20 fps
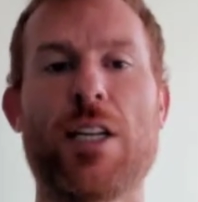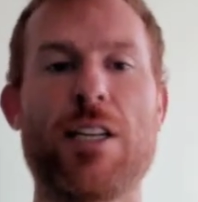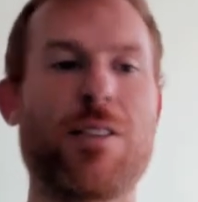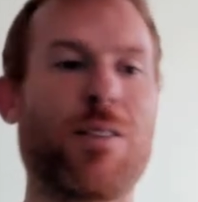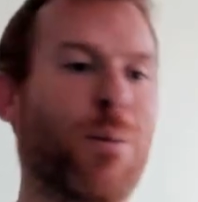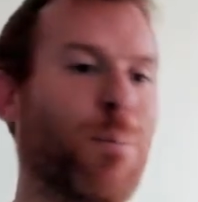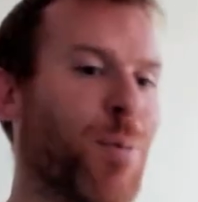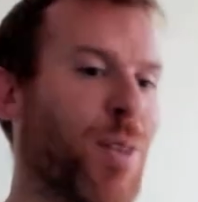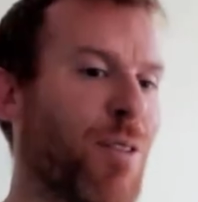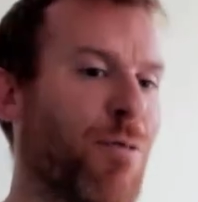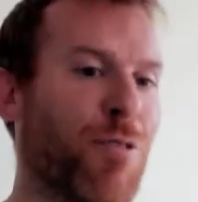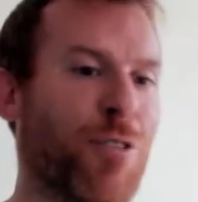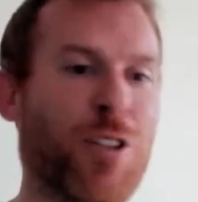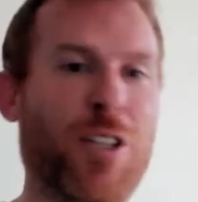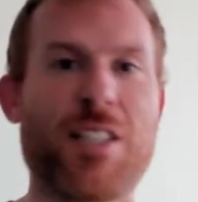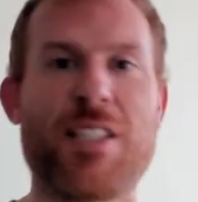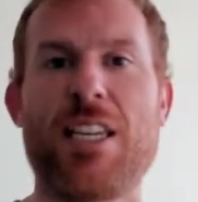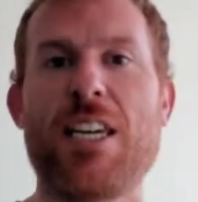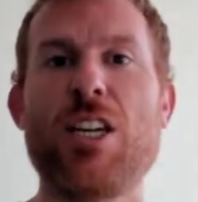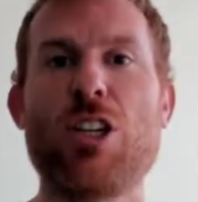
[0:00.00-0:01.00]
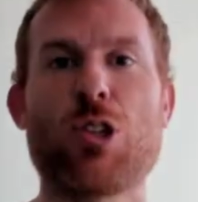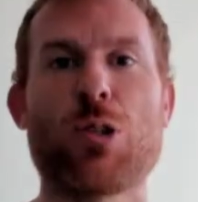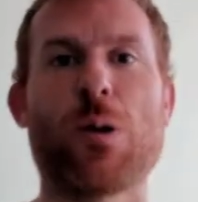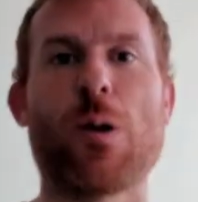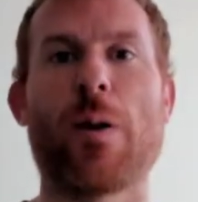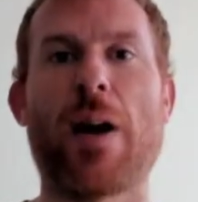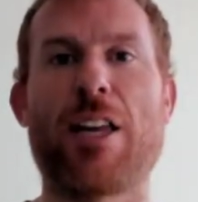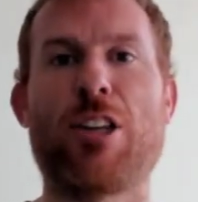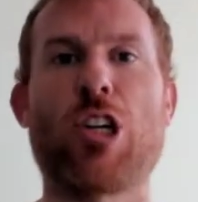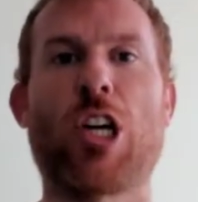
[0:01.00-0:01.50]
It's something for a teacher
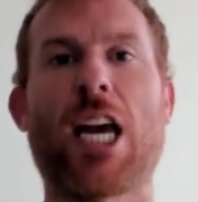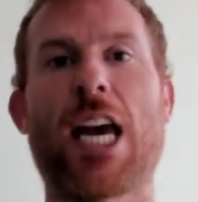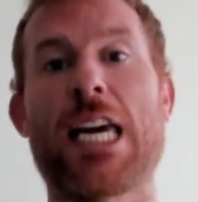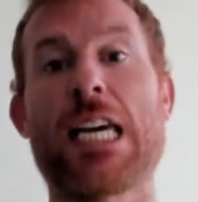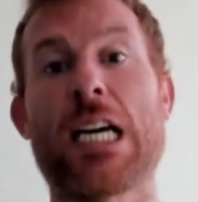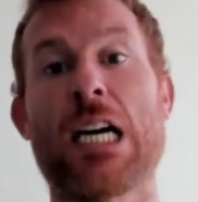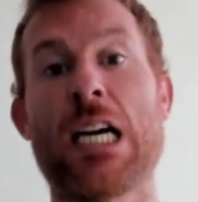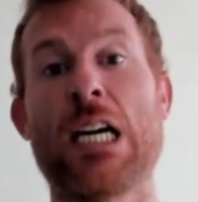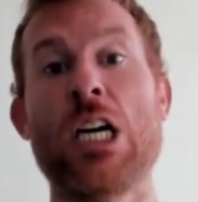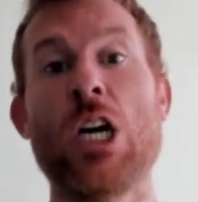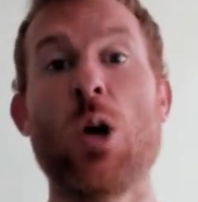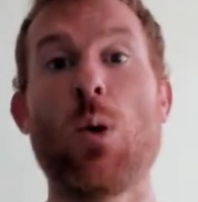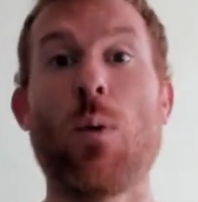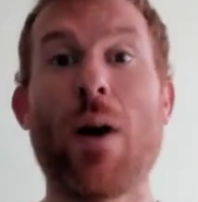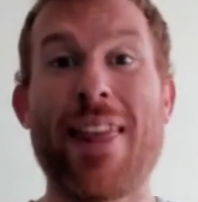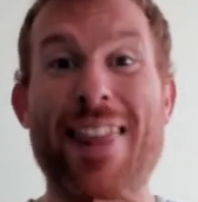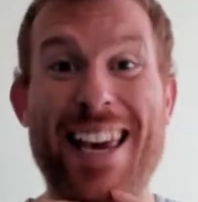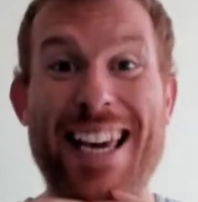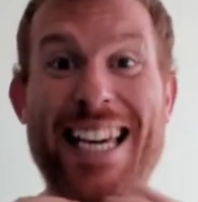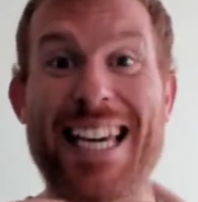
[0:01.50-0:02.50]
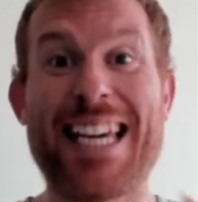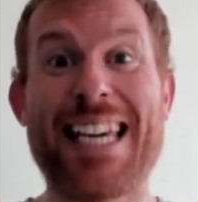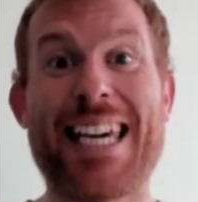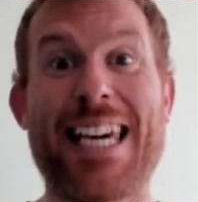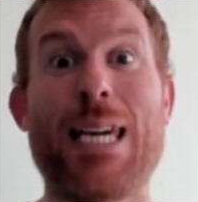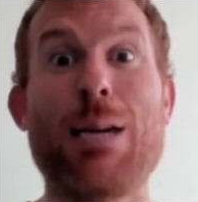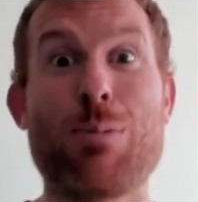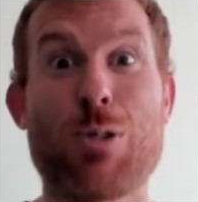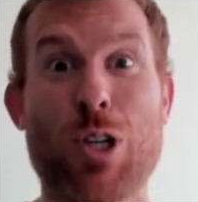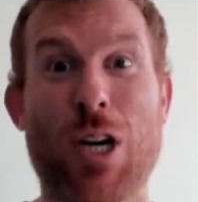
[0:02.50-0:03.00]
or educator where they can
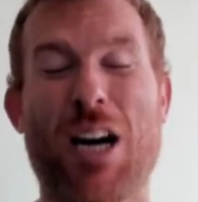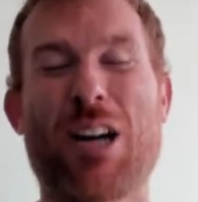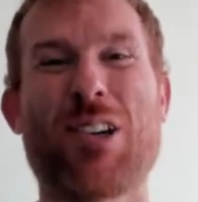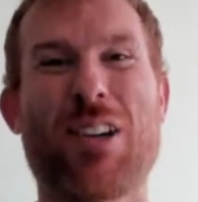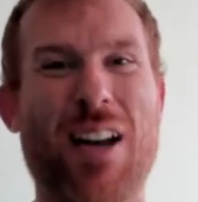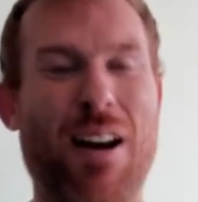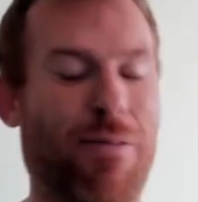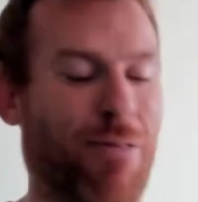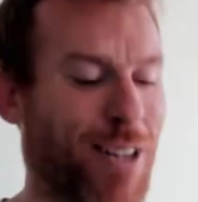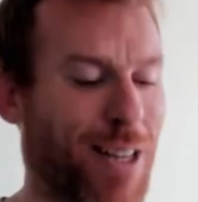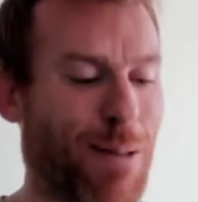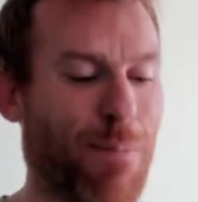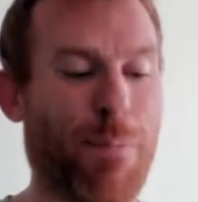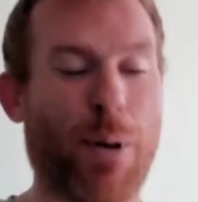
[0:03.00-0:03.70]
keep track on everything,